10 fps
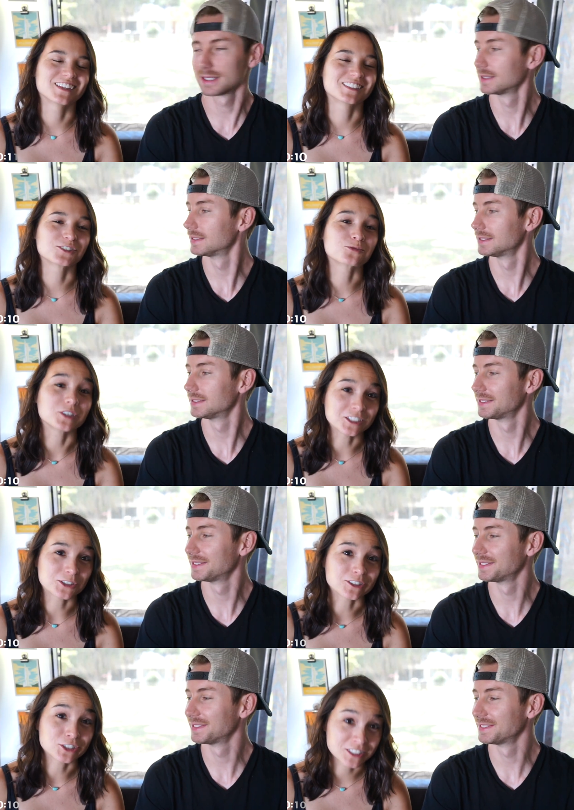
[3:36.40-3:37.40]
Speaker 1: This is
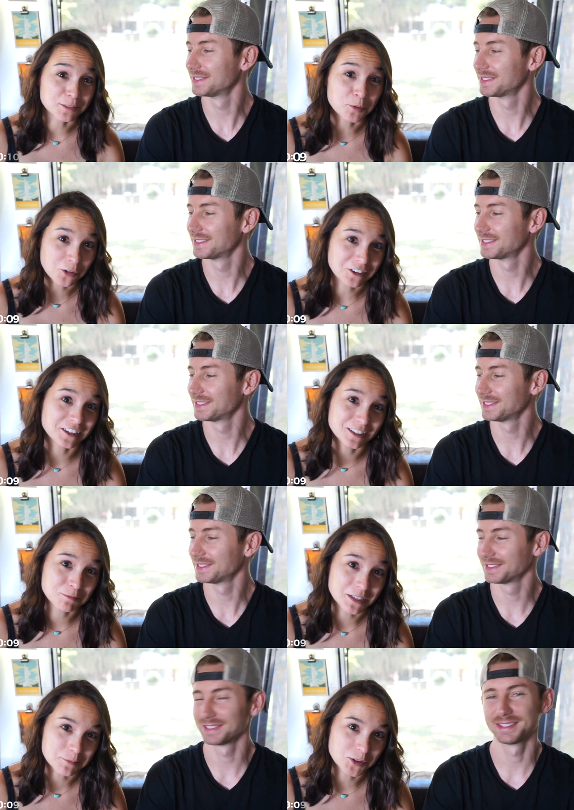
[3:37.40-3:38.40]
research supported,
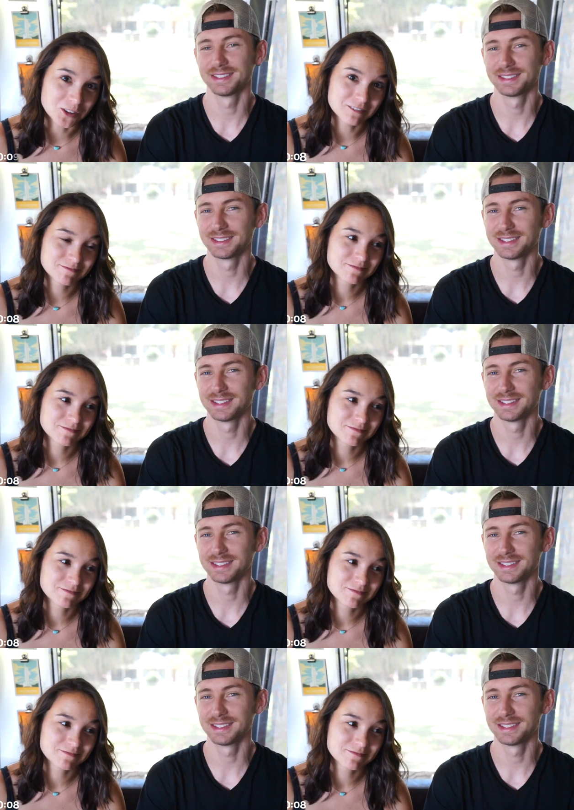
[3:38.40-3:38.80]
people.